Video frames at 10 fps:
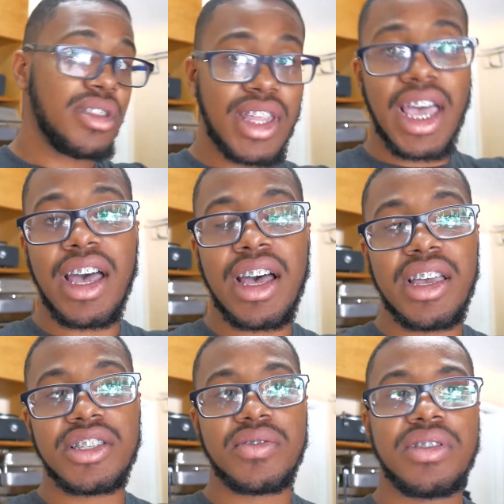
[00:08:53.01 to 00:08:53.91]
that
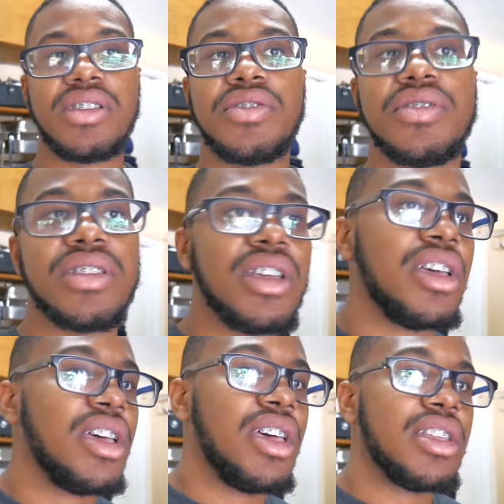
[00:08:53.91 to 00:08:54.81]
IS300,
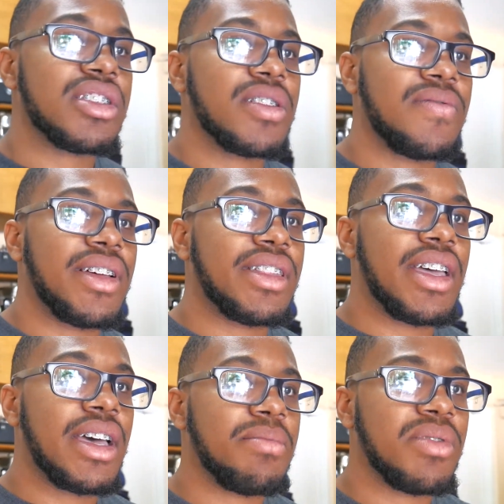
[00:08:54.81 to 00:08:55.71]
stuff like that.